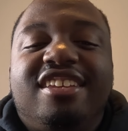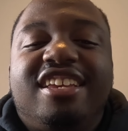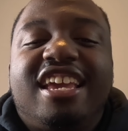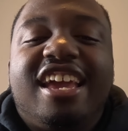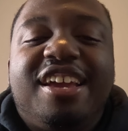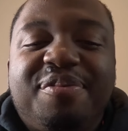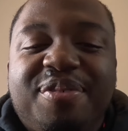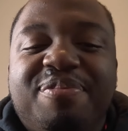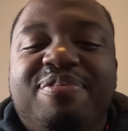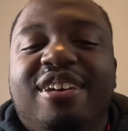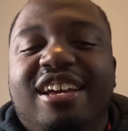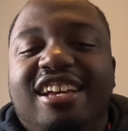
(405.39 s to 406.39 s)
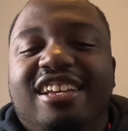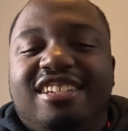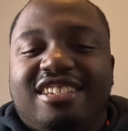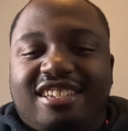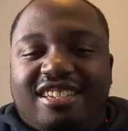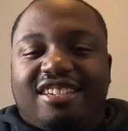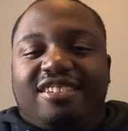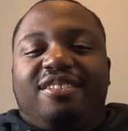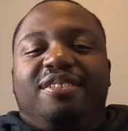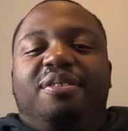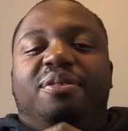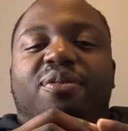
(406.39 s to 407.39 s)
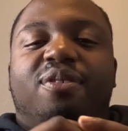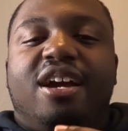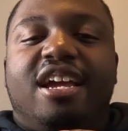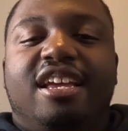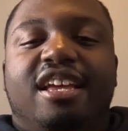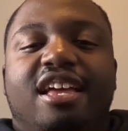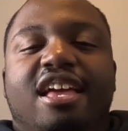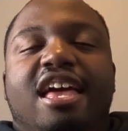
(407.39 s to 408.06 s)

came to pass, right?